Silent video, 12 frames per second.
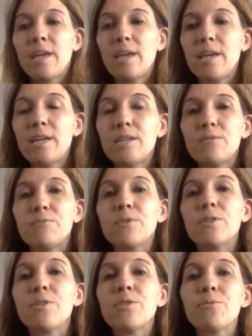And for
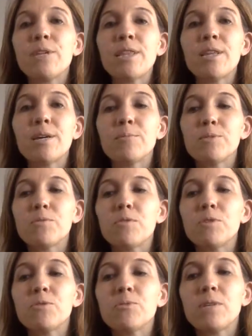the 3 thumps,
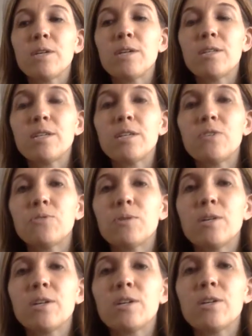first we're going to touch
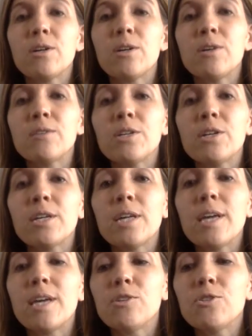what are called our
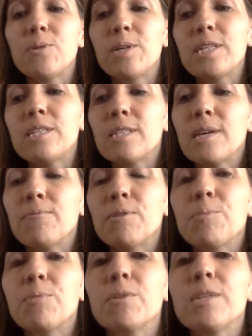
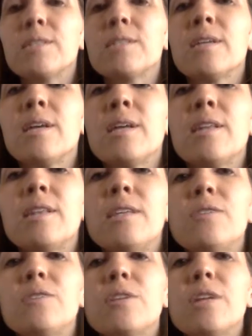K27 points.
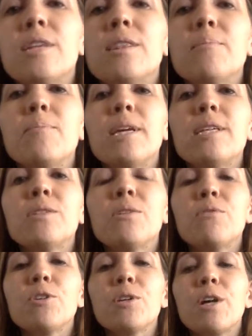These are at the base
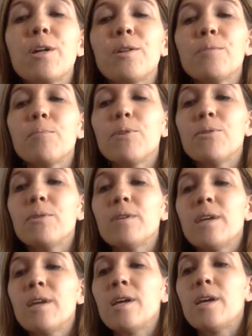of your collarbone,
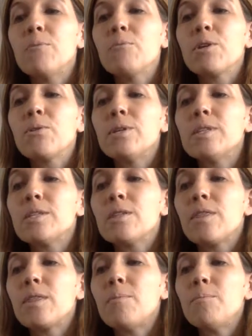and we're going to
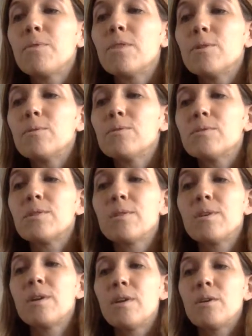thump those
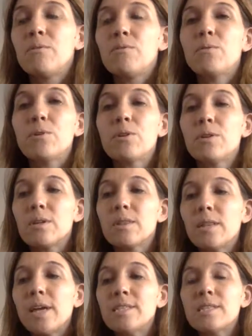for
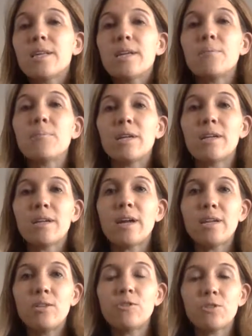less than a minute.
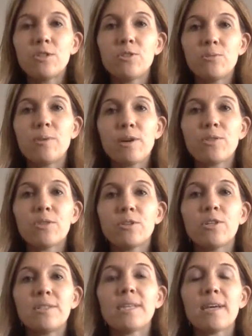I usually do about
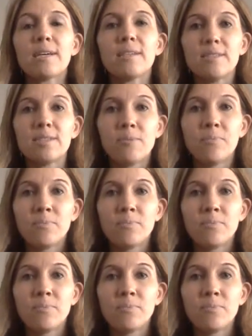30 seconds.